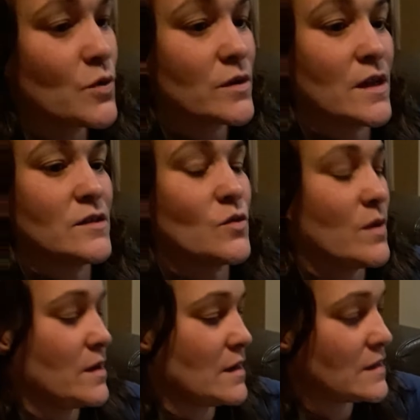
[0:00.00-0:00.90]
Book that's
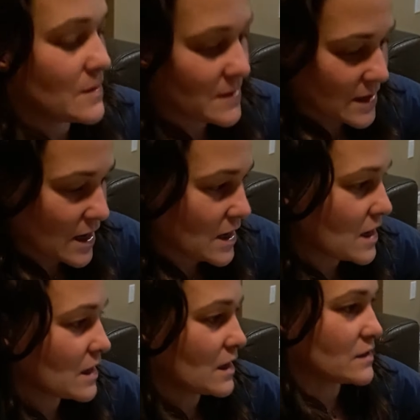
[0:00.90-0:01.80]
quite
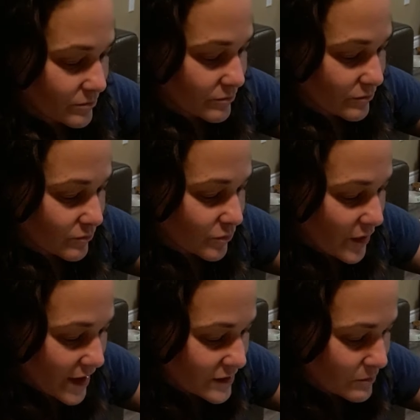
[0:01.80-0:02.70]
intimidating. A
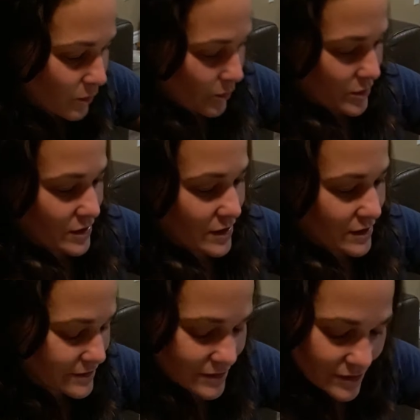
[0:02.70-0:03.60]
breadboard.
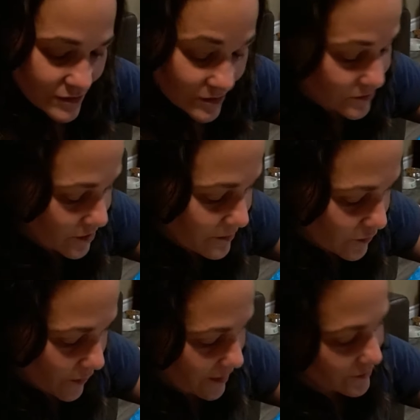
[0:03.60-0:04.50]
Some jumper
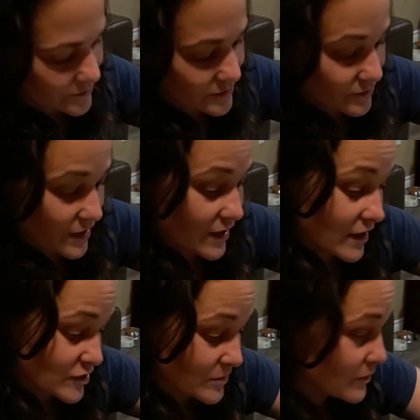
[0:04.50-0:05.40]
wires. Okay, I
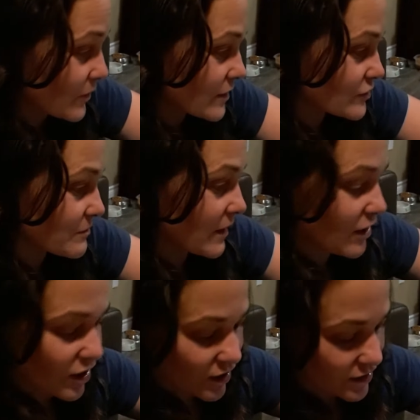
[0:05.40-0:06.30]
got jumper wires in my
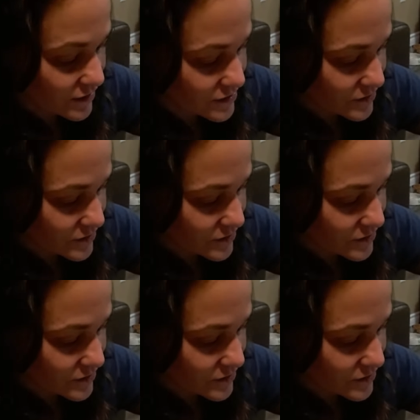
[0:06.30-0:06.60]
car,